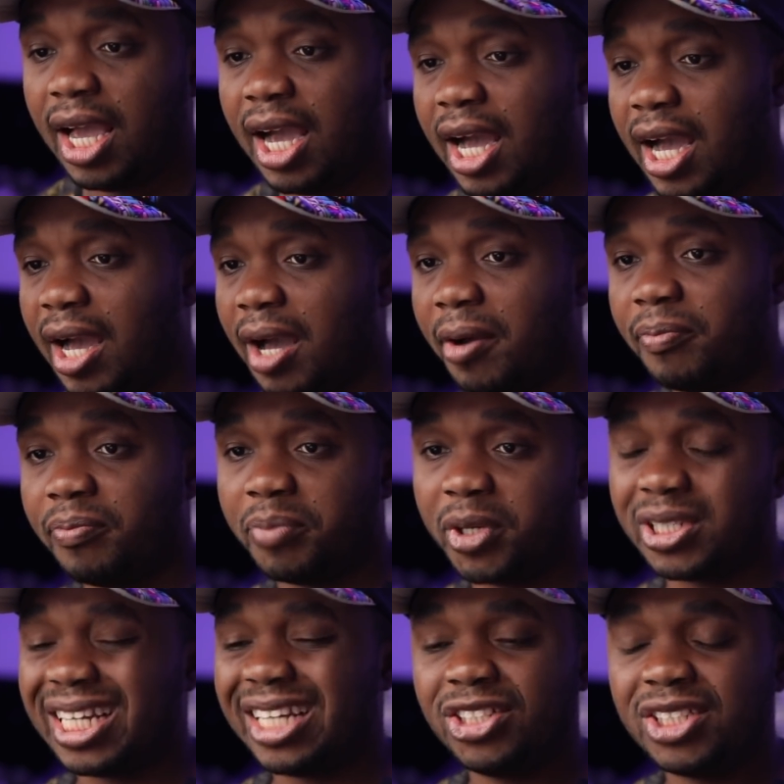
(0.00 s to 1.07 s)

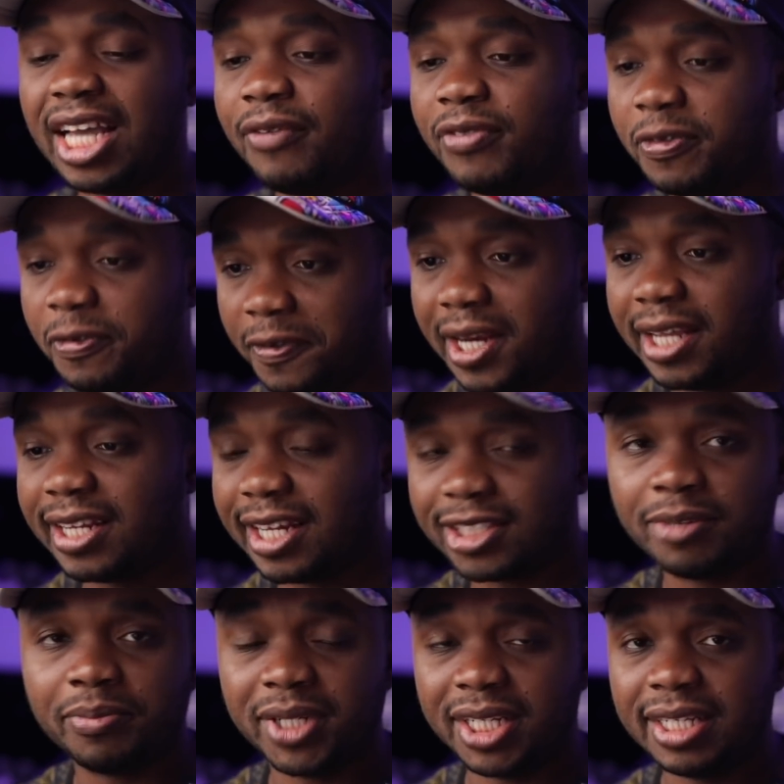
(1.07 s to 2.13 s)
Because I just have a feeling that
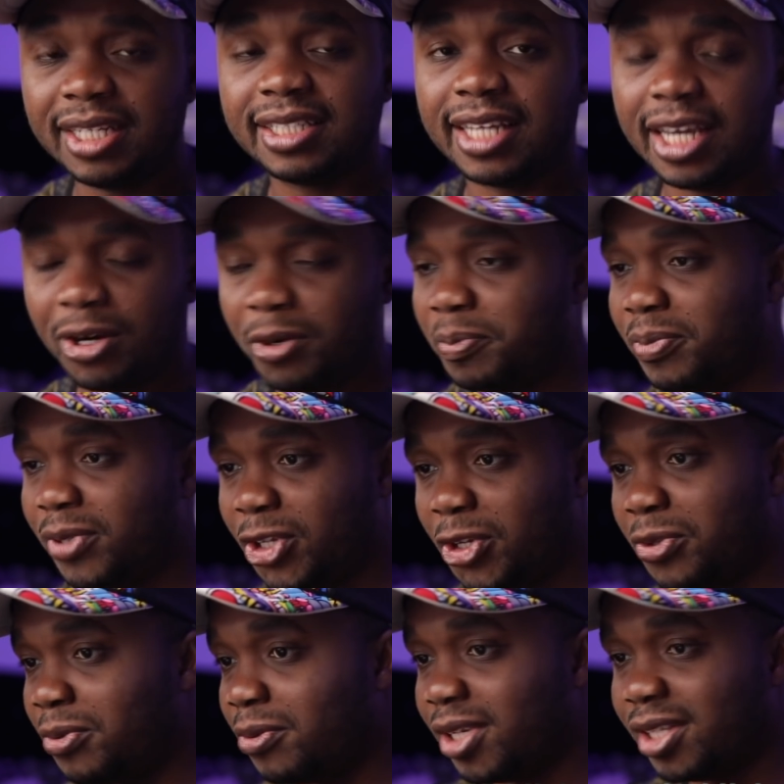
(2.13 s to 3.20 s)
somebody needs help,
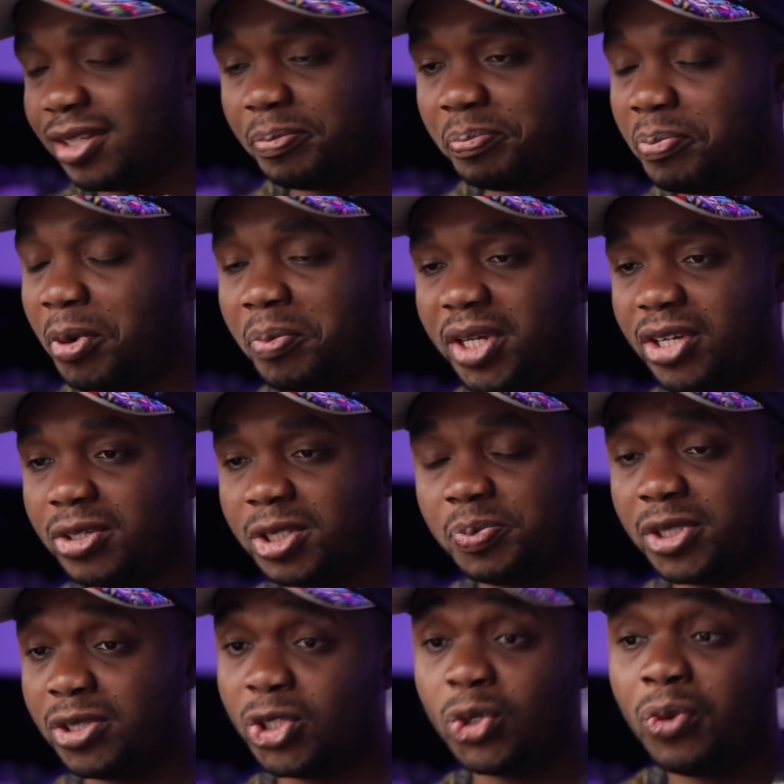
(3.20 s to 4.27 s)
you know, in the public
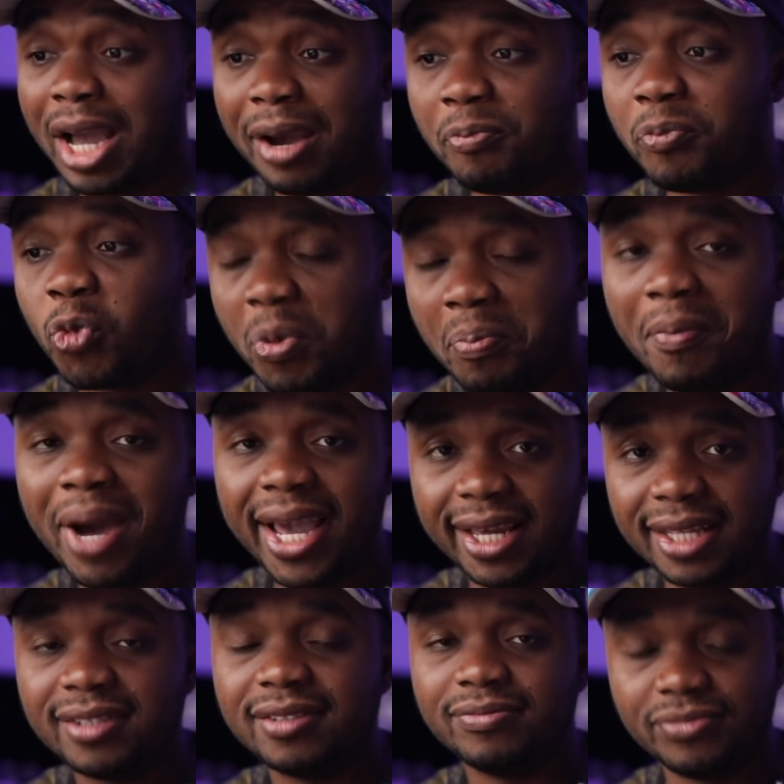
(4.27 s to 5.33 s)
hospital. So we
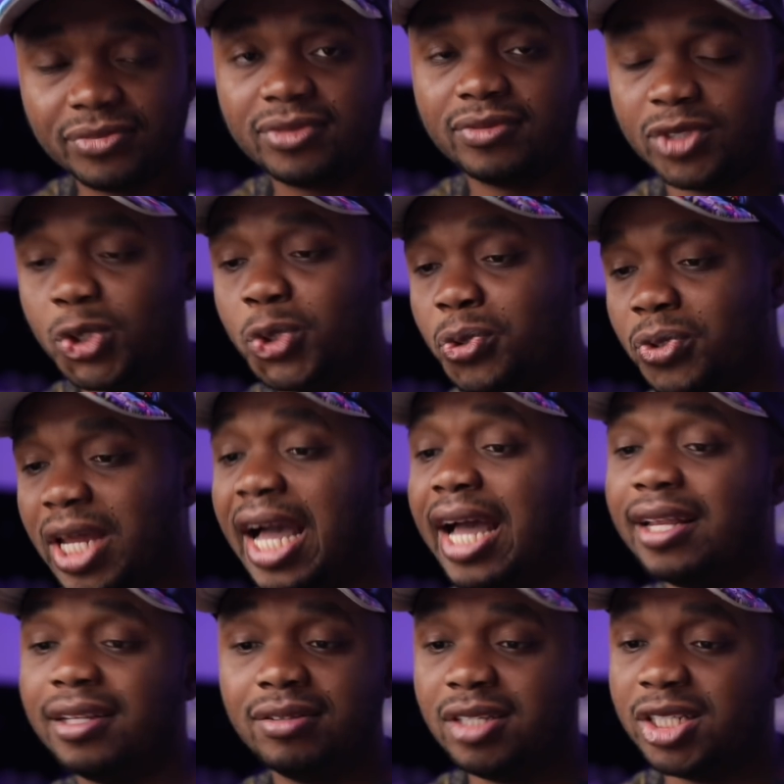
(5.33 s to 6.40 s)
might do
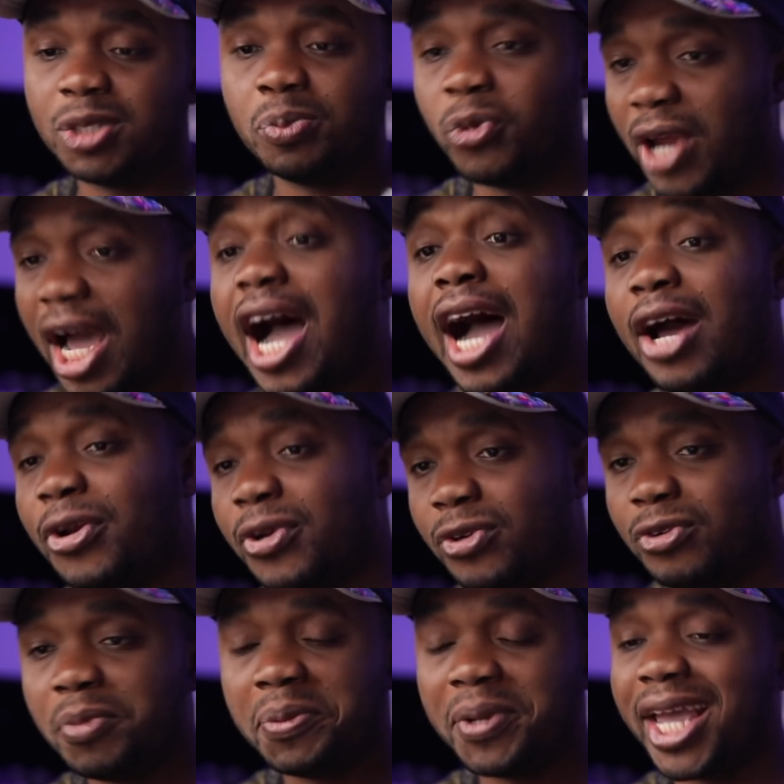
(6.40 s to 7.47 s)
that this month. I don't
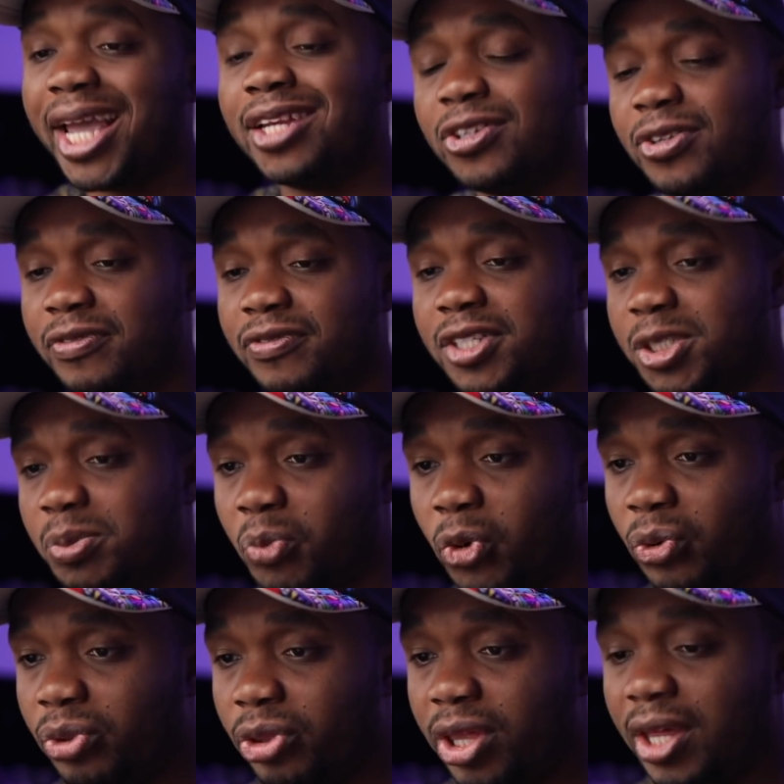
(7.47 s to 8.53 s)
know, maybe ending of this
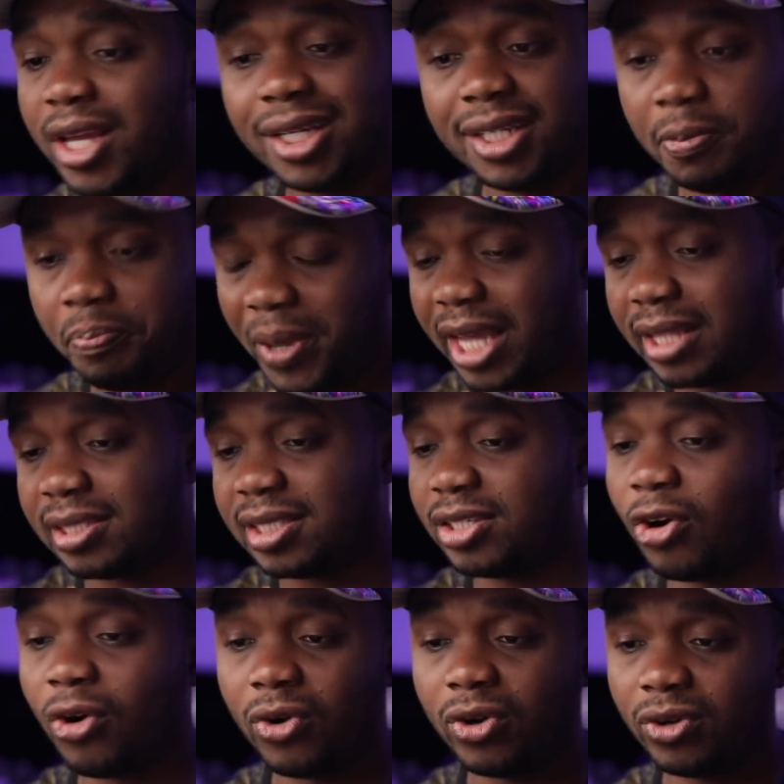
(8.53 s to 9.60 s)
month,
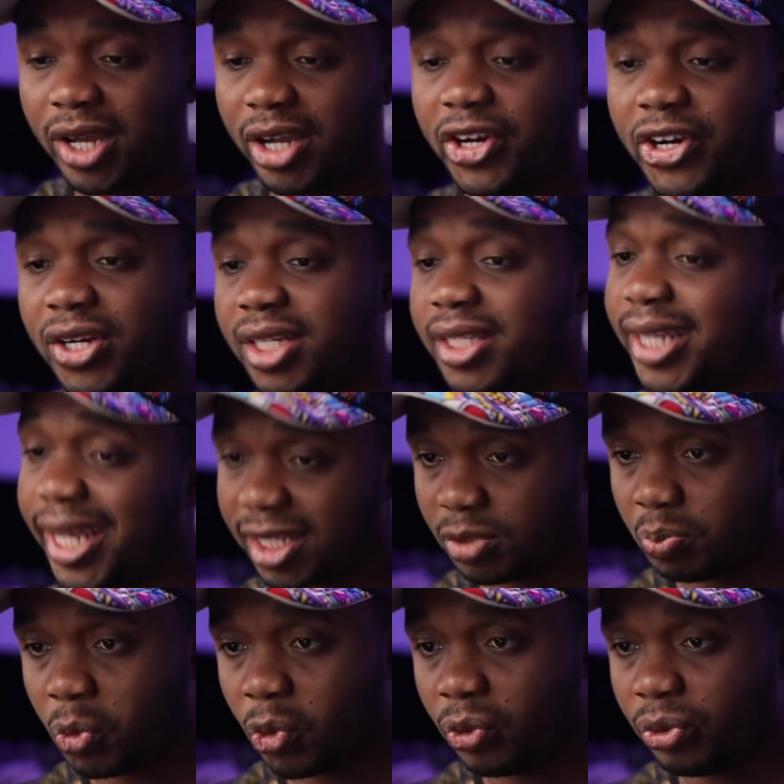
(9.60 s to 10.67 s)
depends, or early next
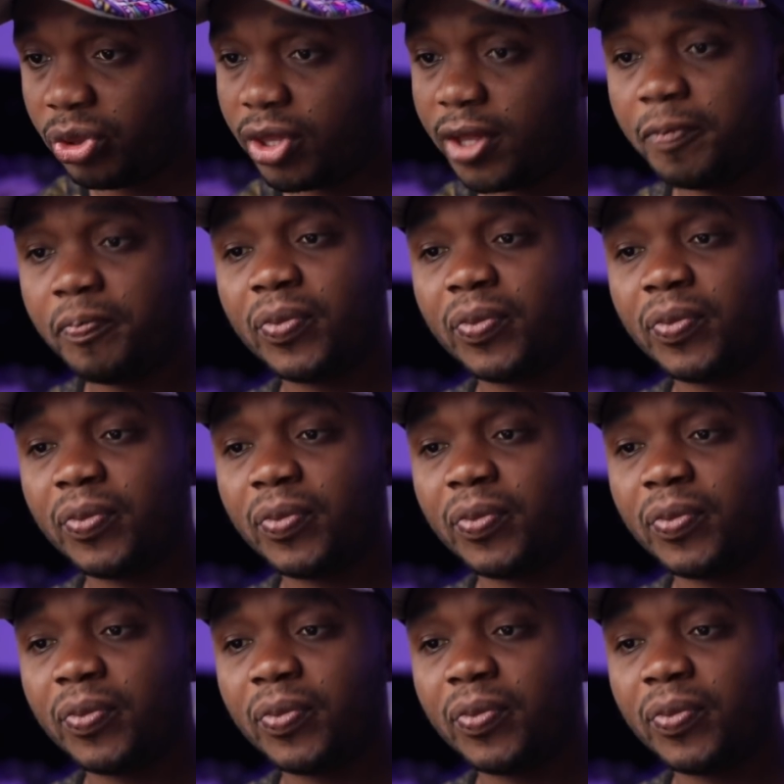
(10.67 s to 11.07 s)
month.